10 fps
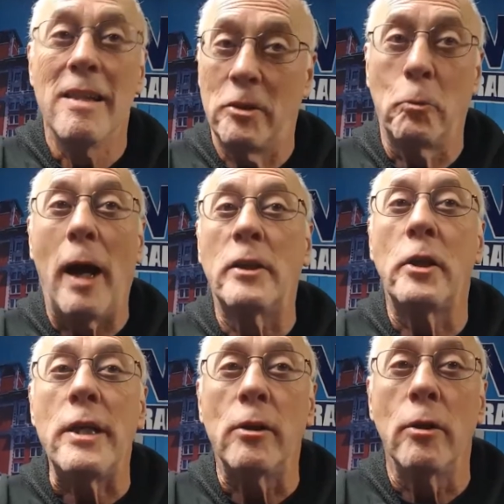This is
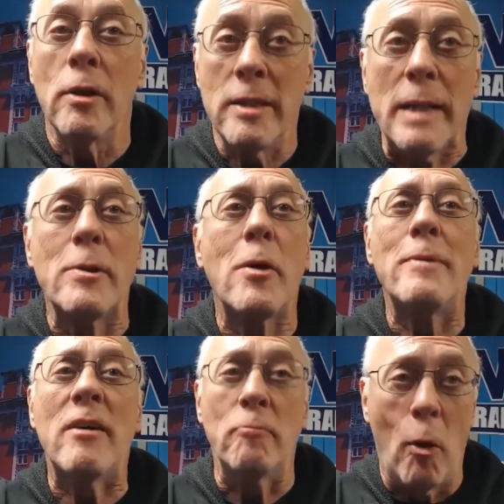Roger Neal, W
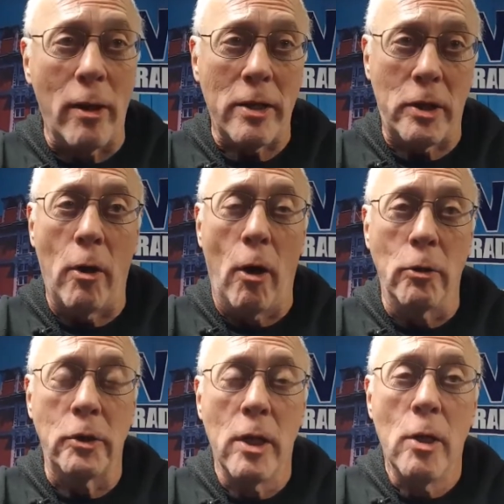B F Morning Show
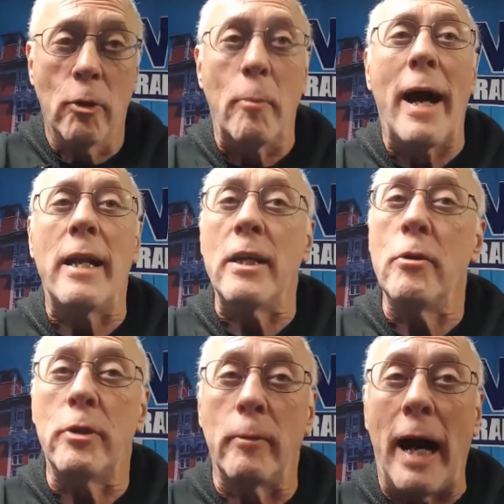host, reminding
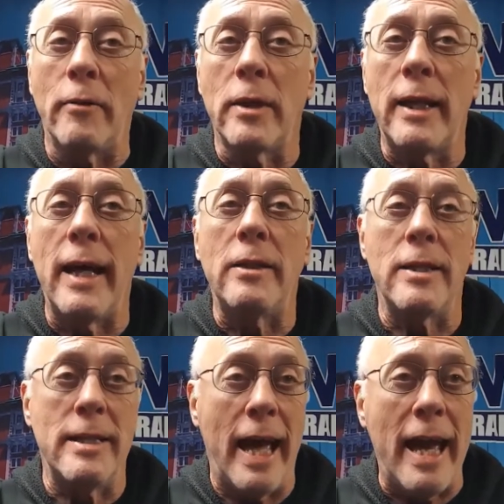you throughout the day
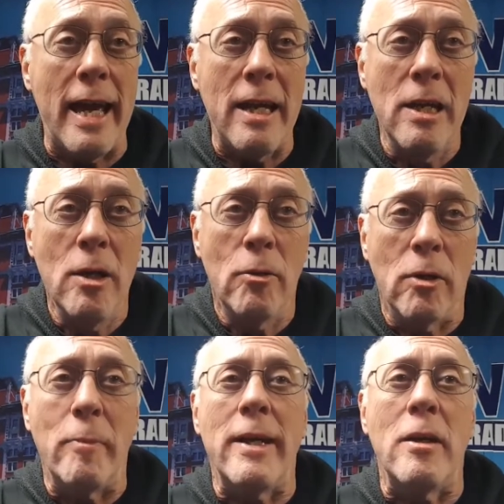today
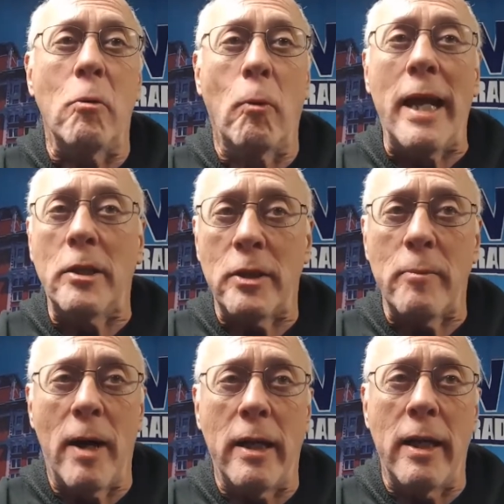we'll be
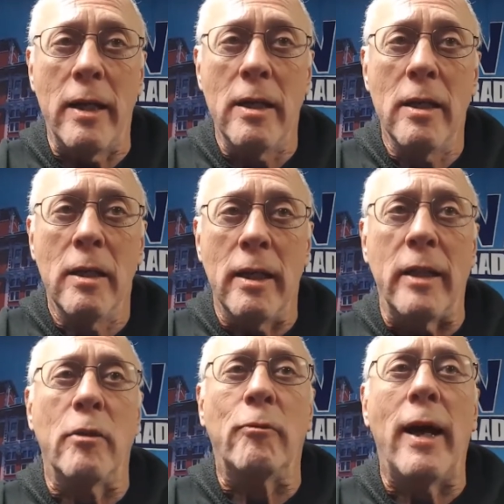raising money
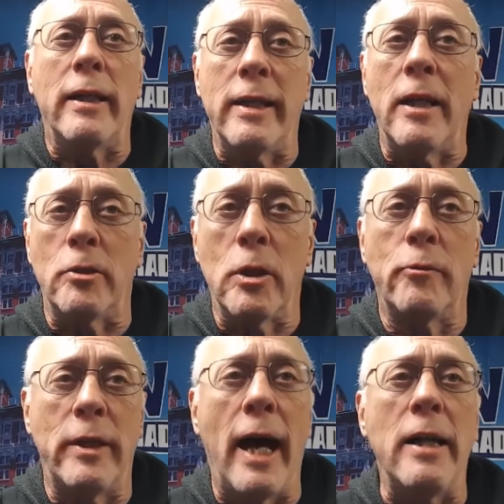in the fight against
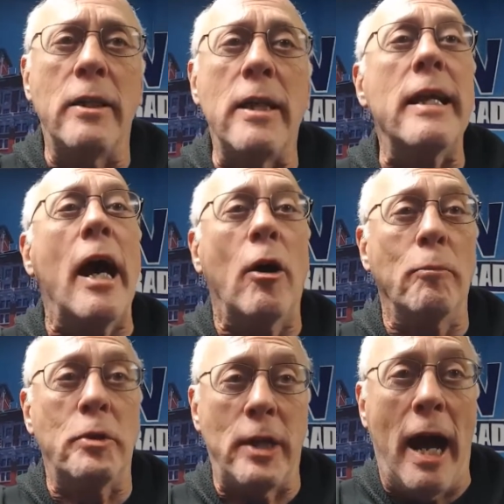COVID nineteen to
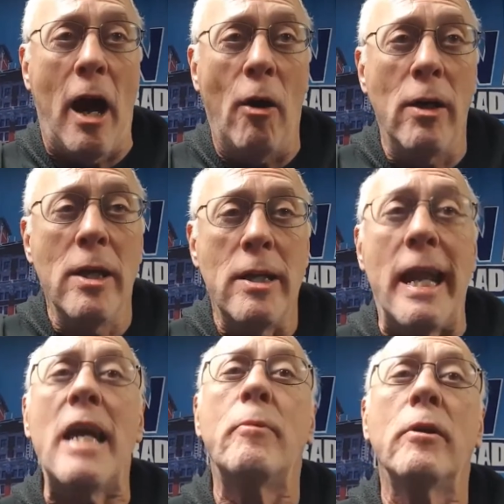help Chow.
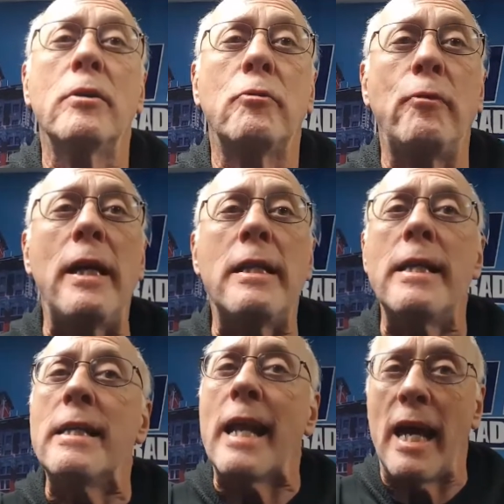Neighbors
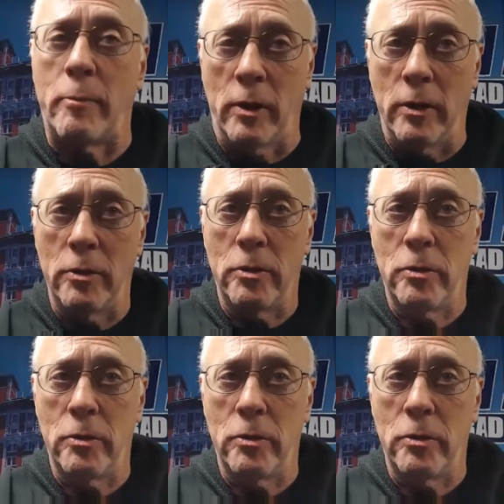feeding neighbors.